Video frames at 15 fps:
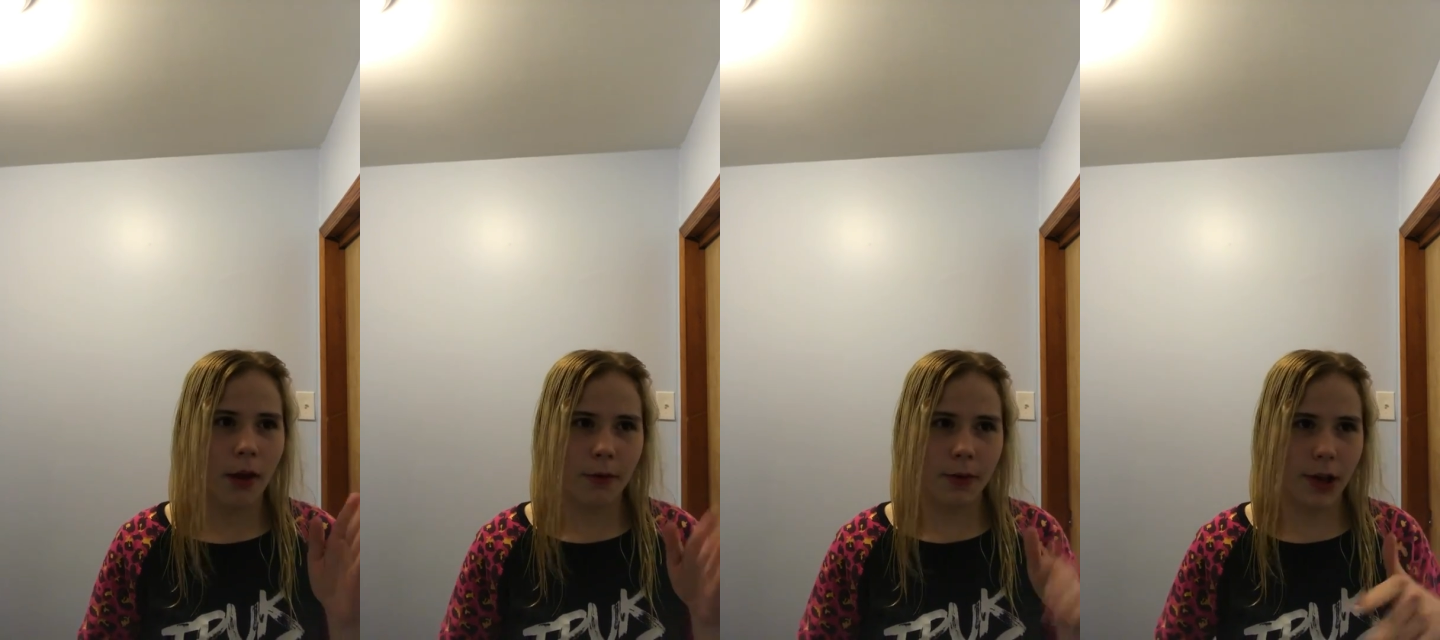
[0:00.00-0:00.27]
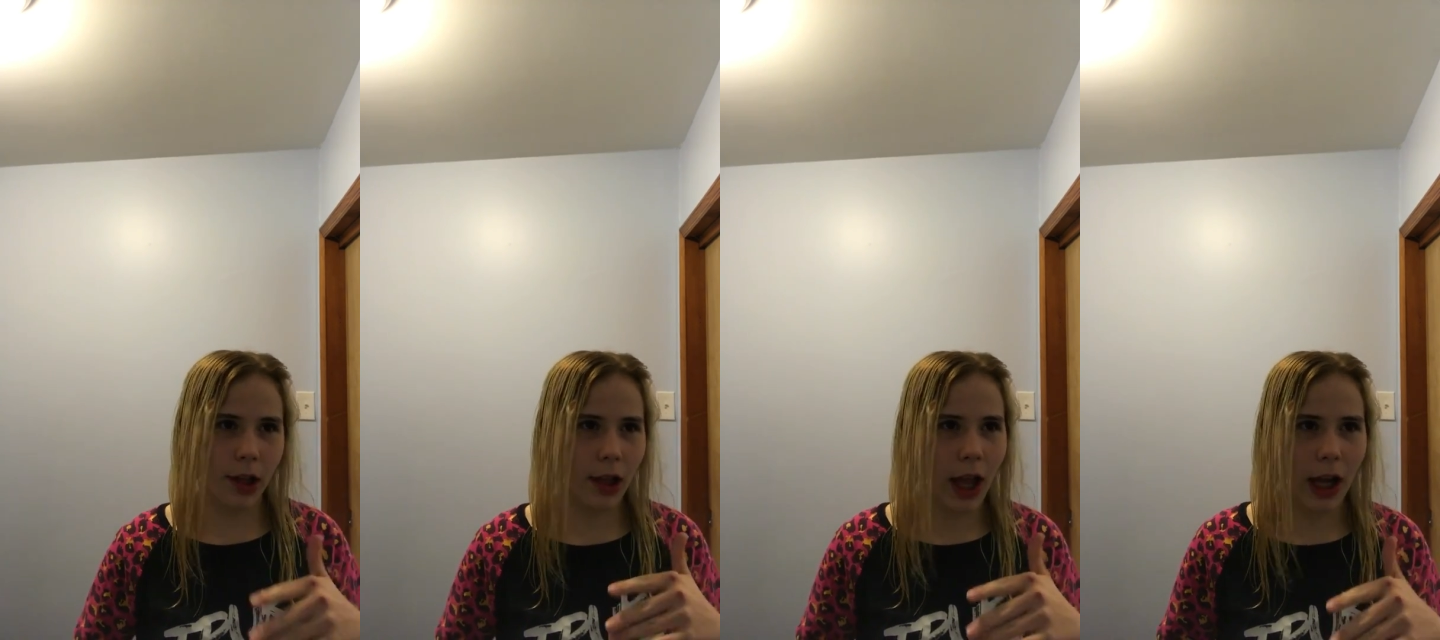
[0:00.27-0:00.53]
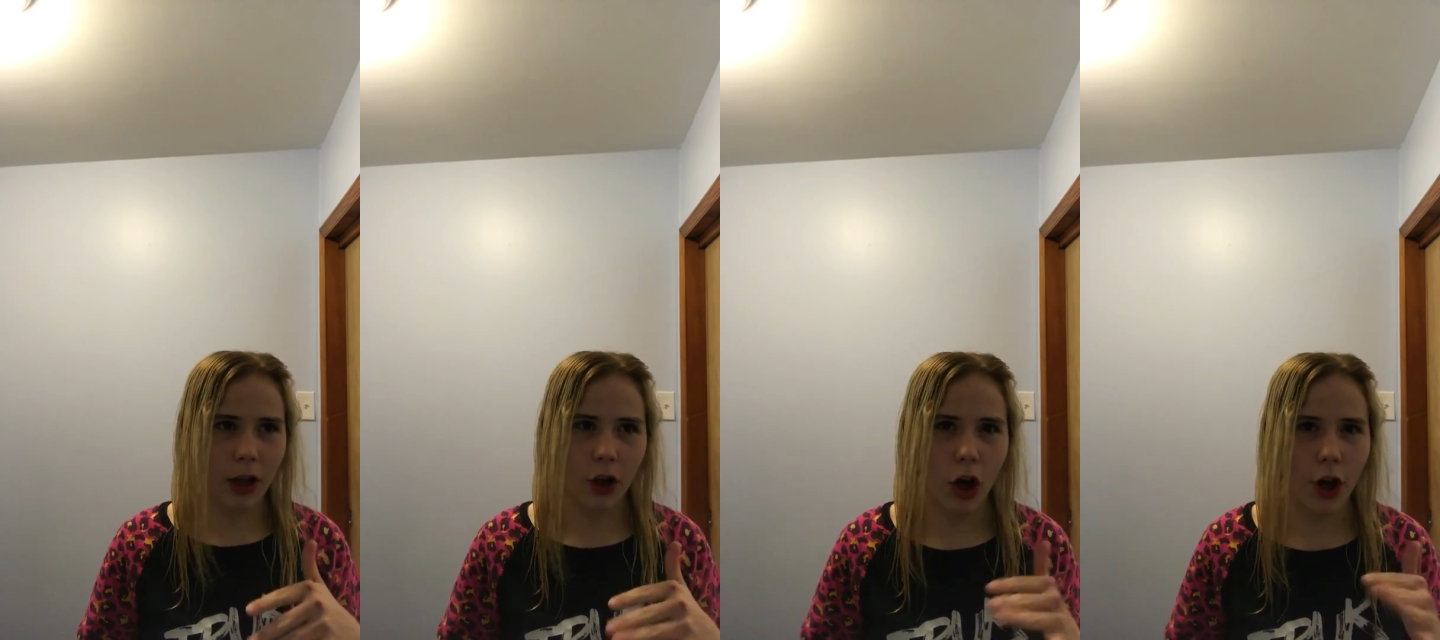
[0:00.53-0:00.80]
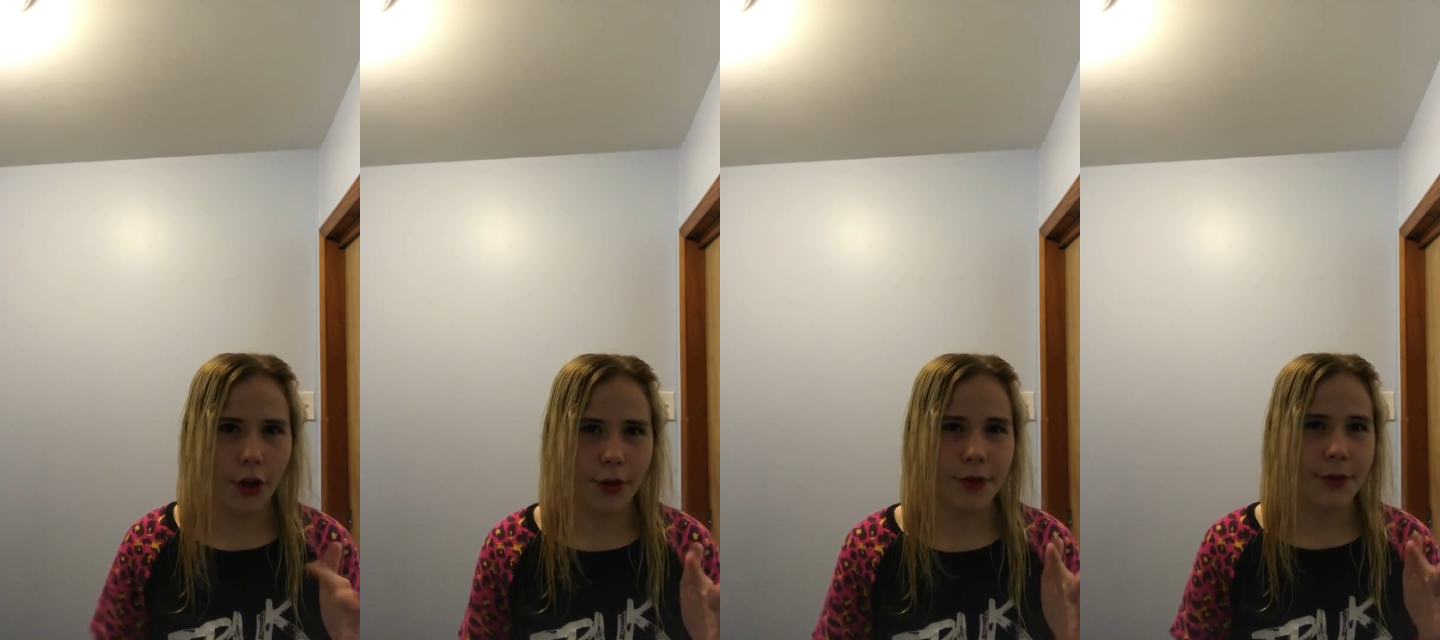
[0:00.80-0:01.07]
There's a lot of
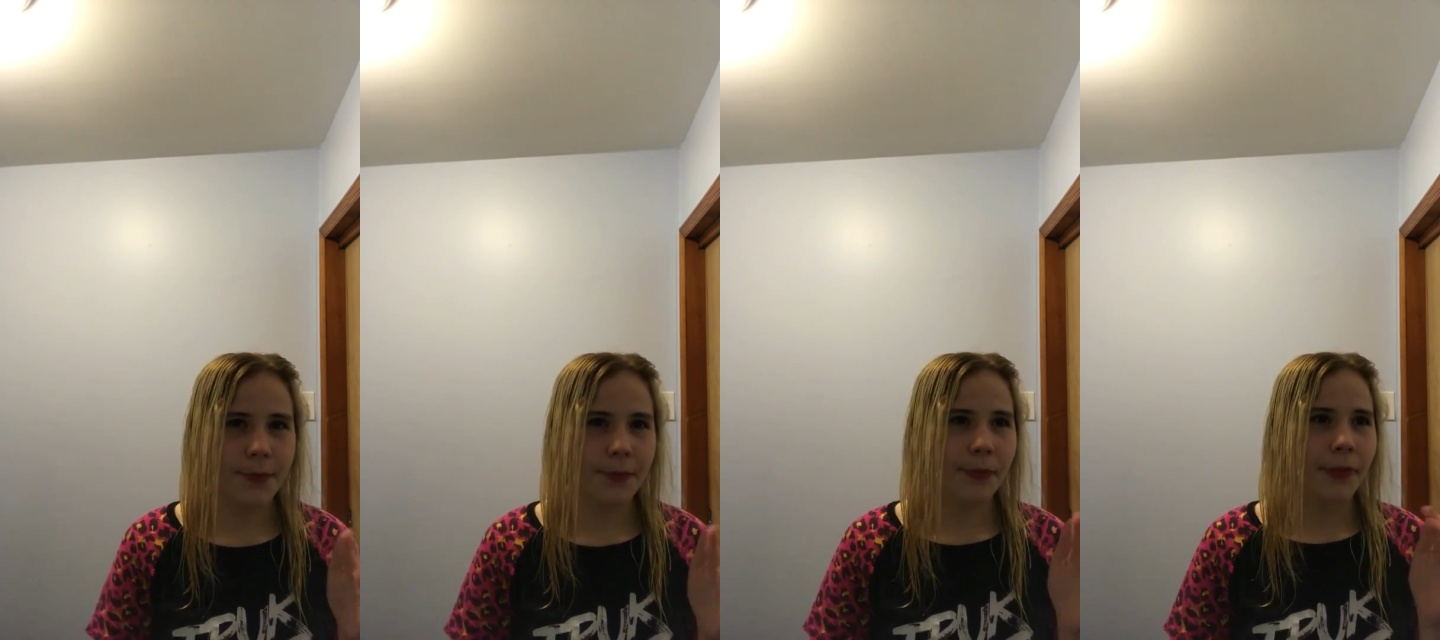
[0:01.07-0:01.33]
cars.